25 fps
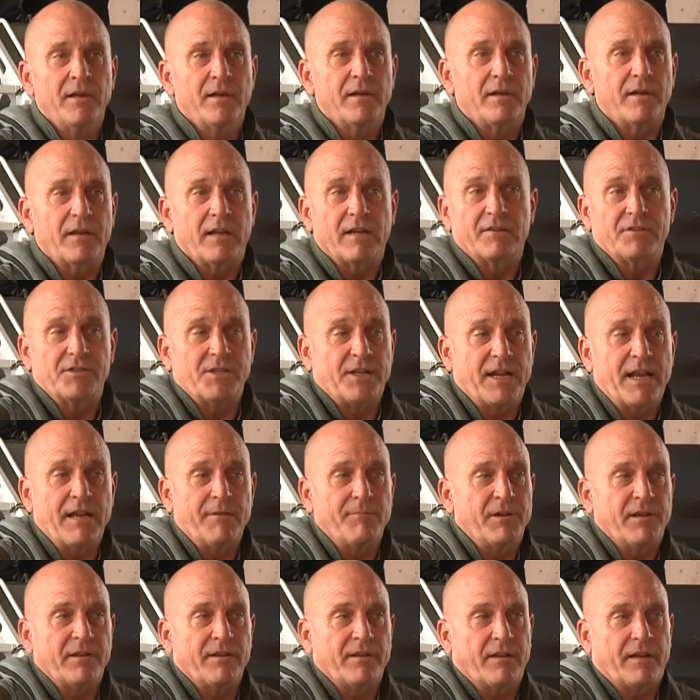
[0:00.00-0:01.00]
Like I said,
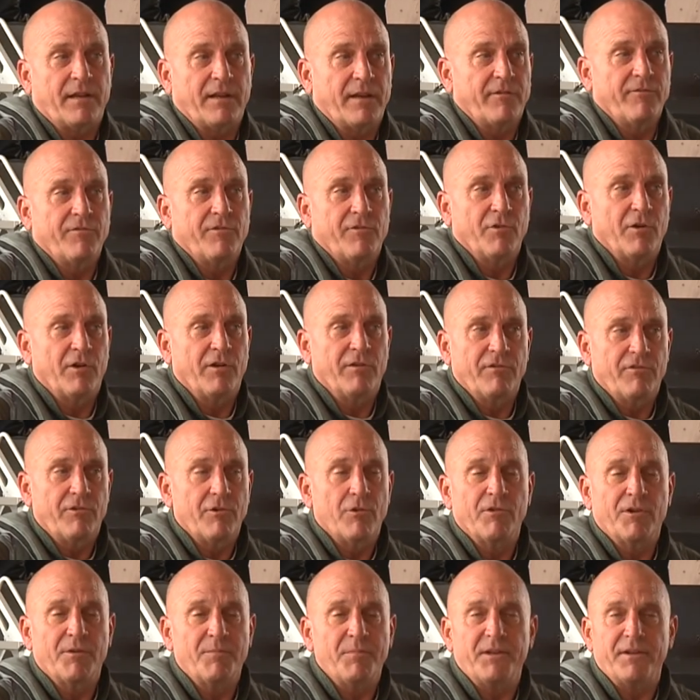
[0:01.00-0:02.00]
I'm, I've grown,
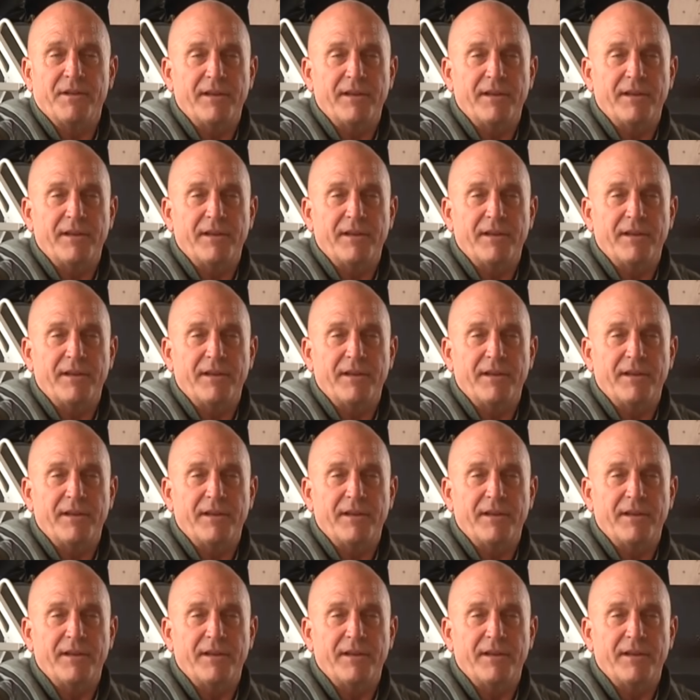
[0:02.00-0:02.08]
grown up in